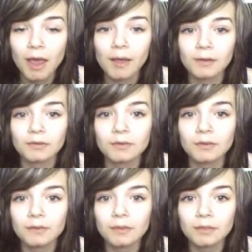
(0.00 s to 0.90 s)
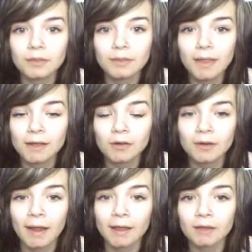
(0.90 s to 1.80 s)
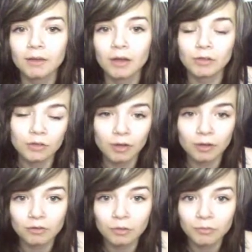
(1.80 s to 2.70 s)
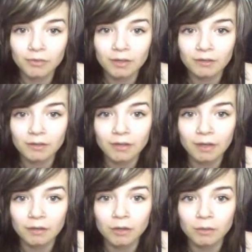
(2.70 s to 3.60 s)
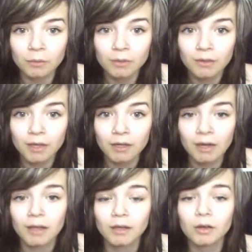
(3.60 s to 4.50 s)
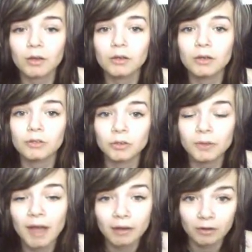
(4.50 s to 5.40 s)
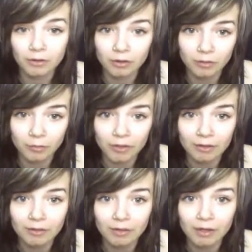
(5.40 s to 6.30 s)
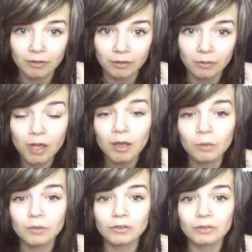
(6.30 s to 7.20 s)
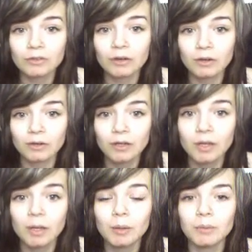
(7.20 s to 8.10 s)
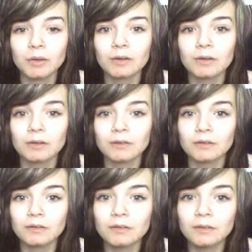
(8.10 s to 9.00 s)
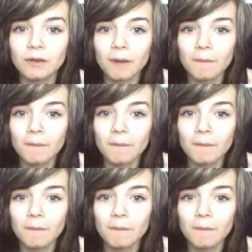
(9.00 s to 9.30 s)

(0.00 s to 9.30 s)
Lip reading: And they're not like, are you going to come see us today, Lou? They are like, are you and Hannah going to come see us today, Lou? Which is good, because